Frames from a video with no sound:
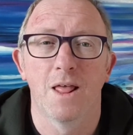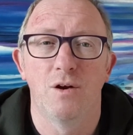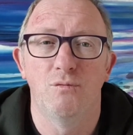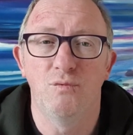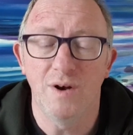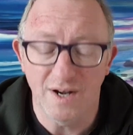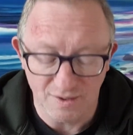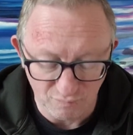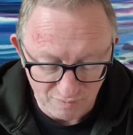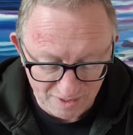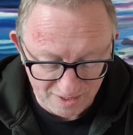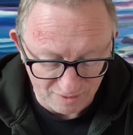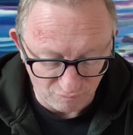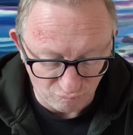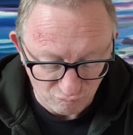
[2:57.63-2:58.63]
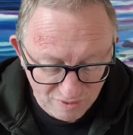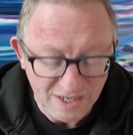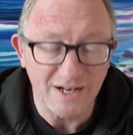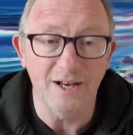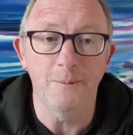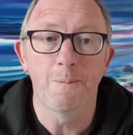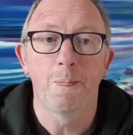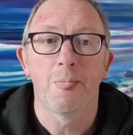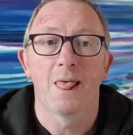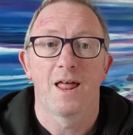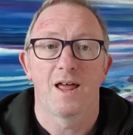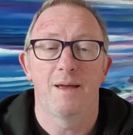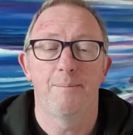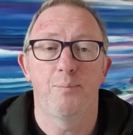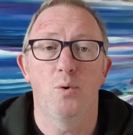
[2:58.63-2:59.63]
really really really
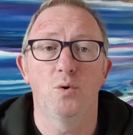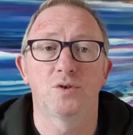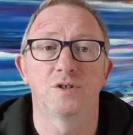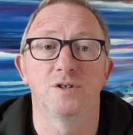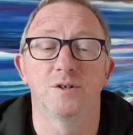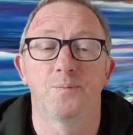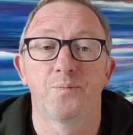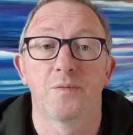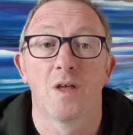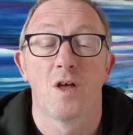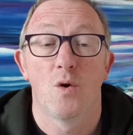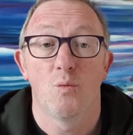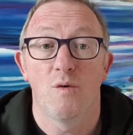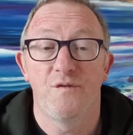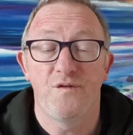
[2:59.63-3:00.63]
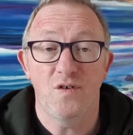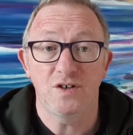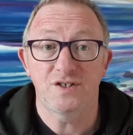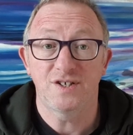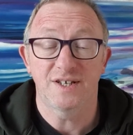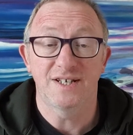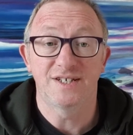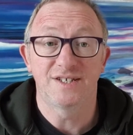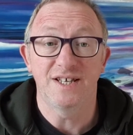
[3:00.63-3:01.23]
important. Well, first thing is